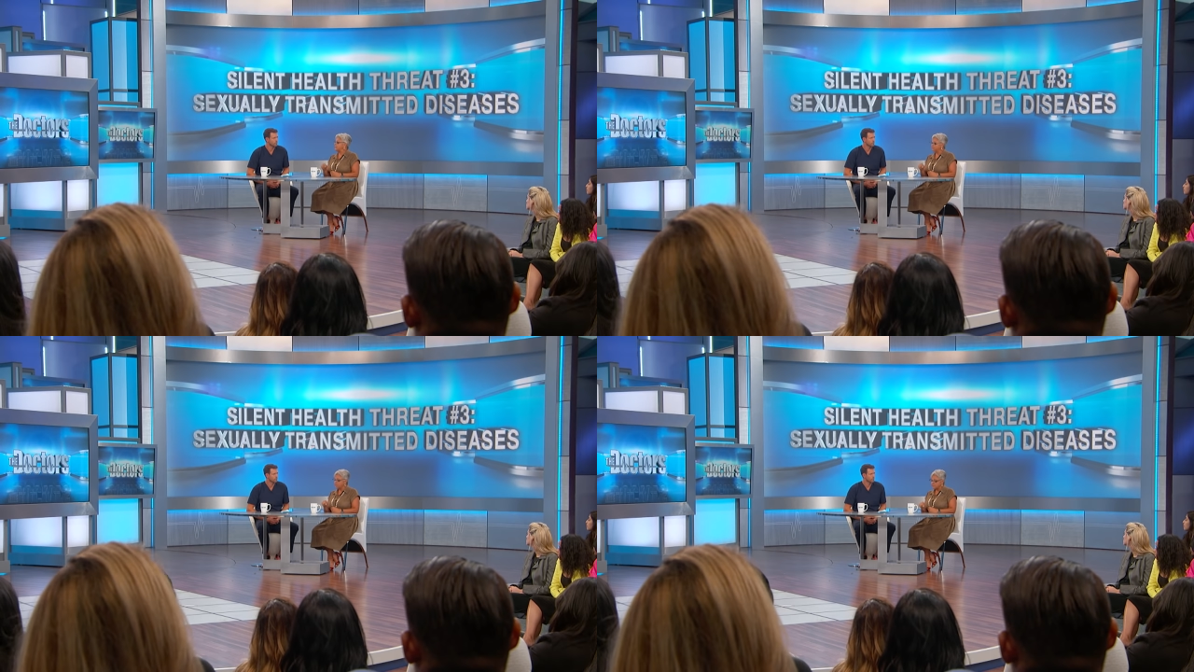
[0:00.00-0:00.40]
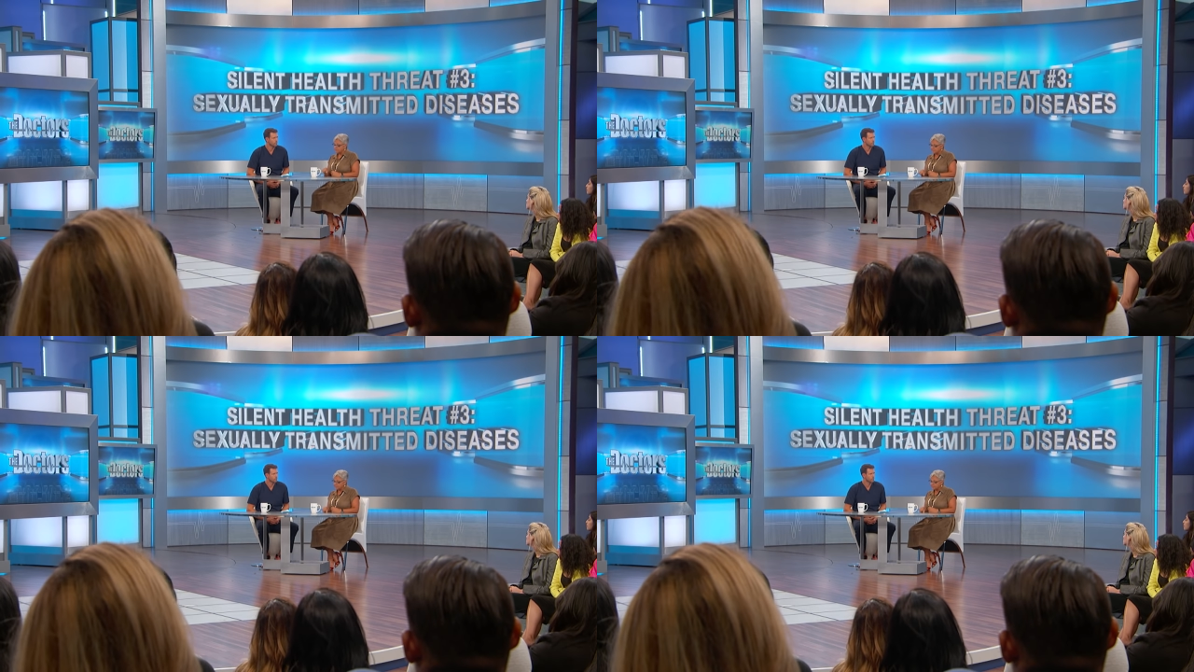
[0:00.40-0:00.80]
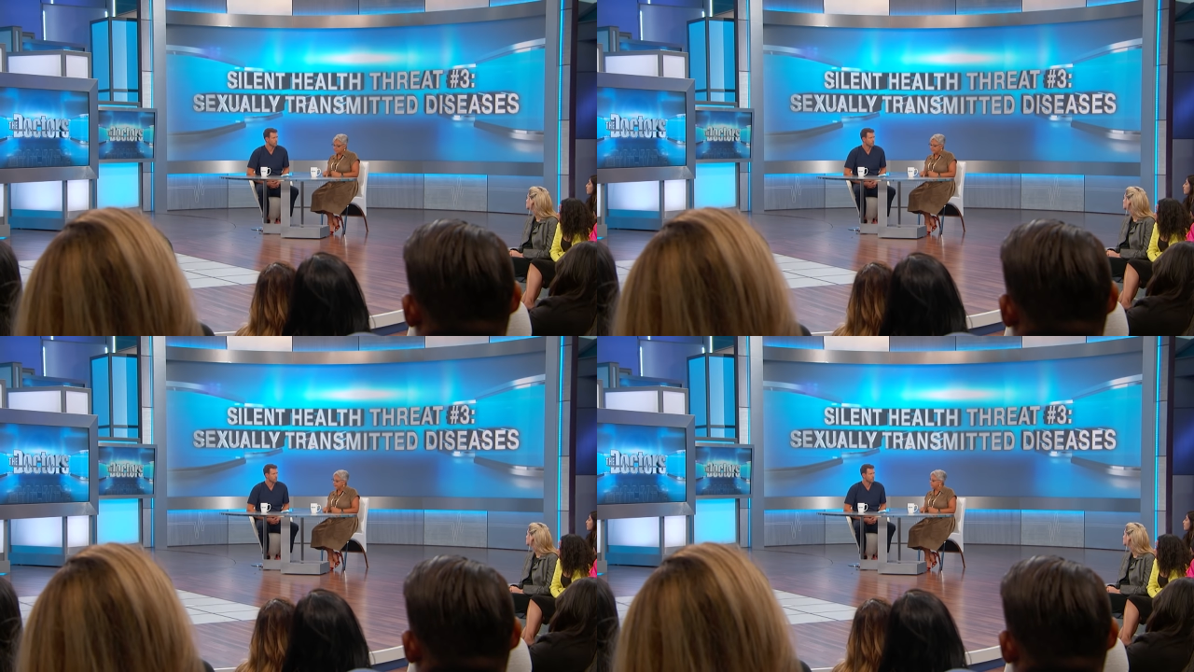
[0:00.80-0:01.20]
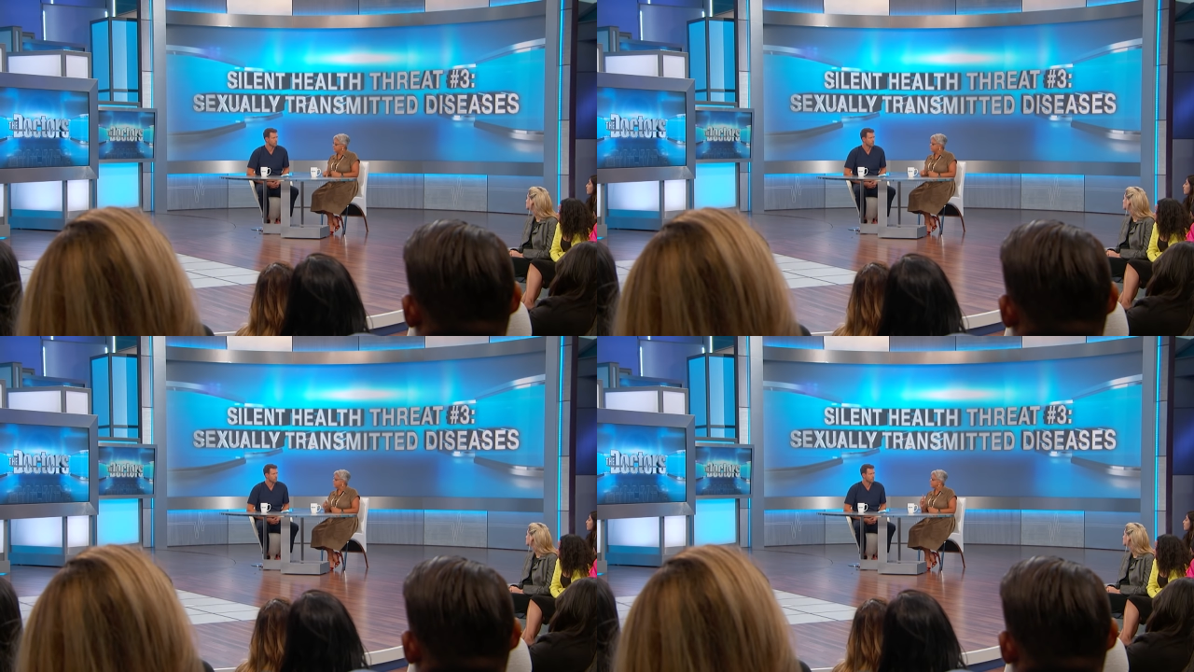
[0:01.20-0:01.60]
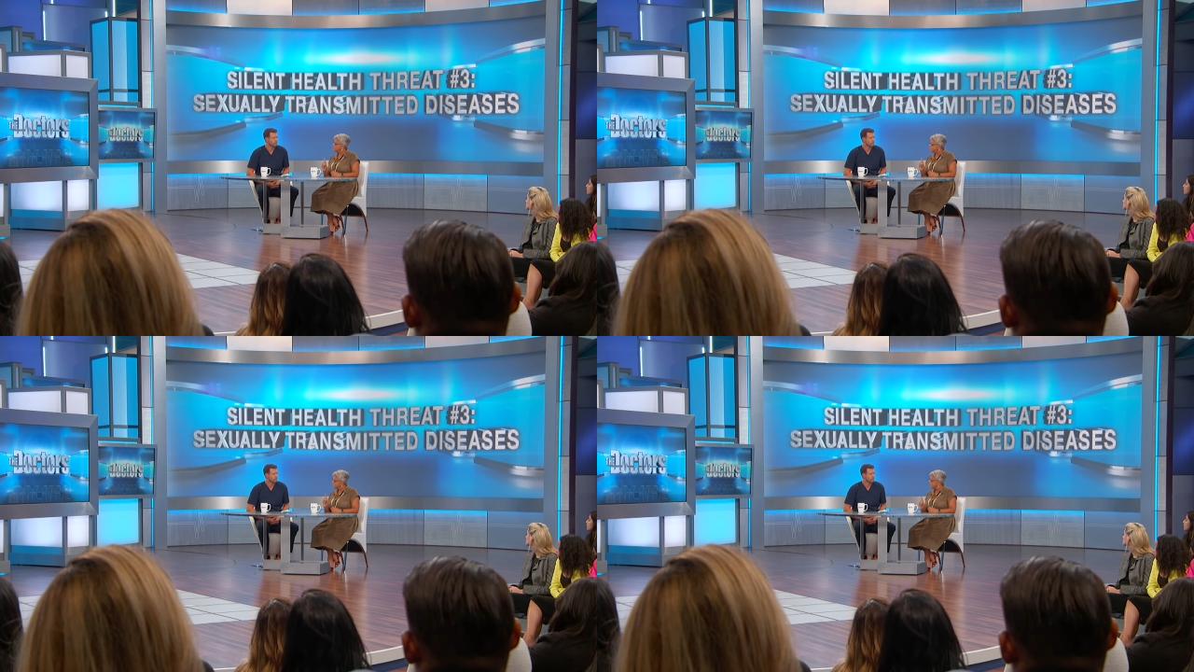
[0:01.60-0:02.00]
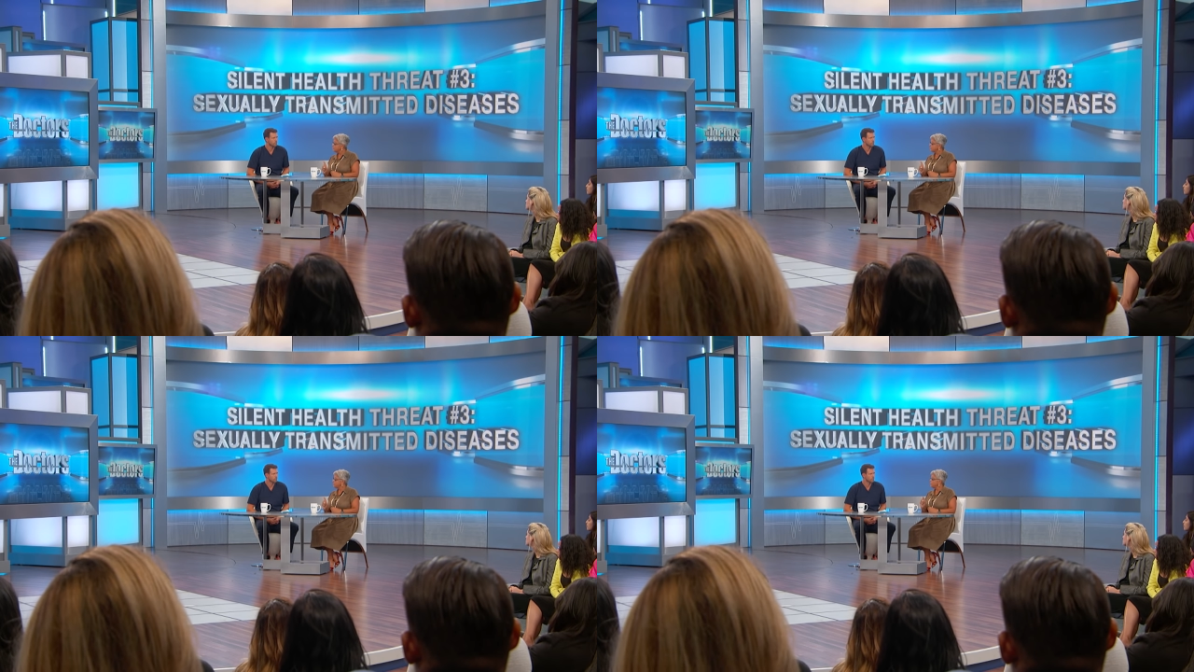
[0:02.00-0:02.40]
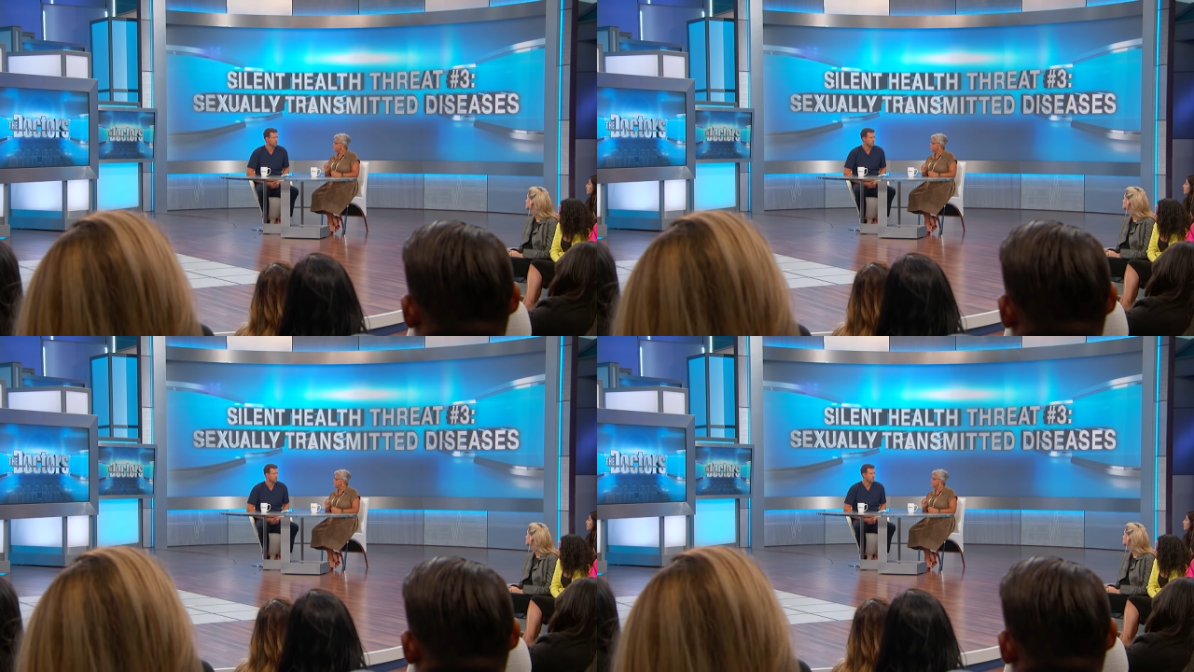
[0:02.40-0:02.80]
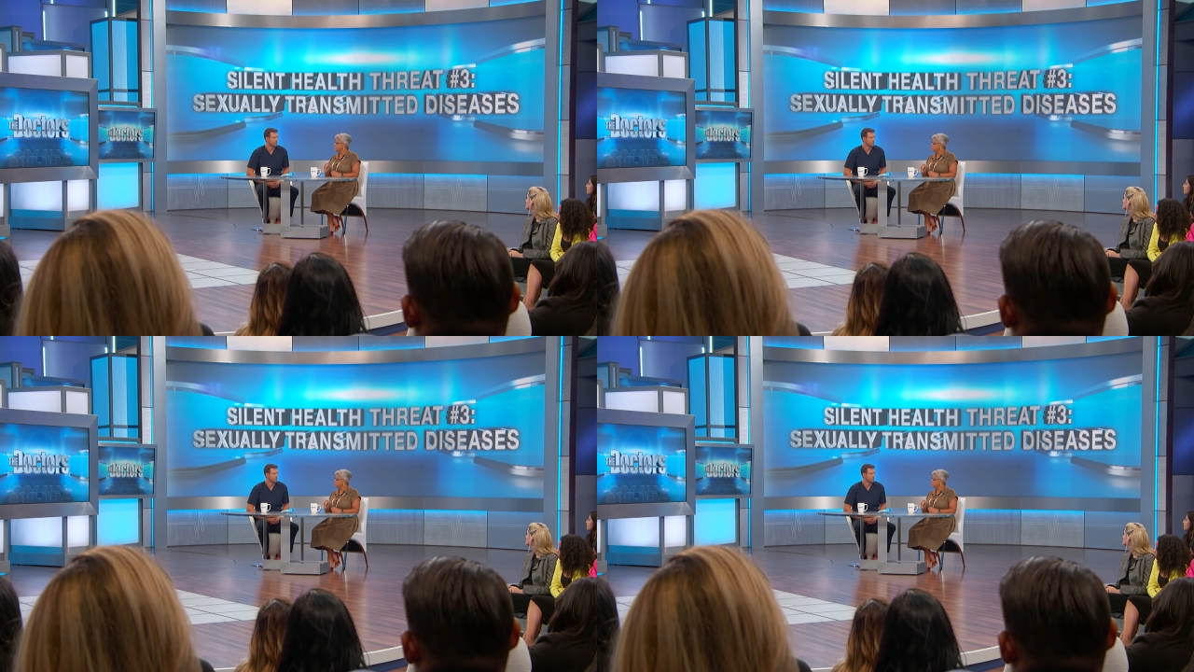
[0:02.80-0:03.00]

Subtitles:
(no speaker visible)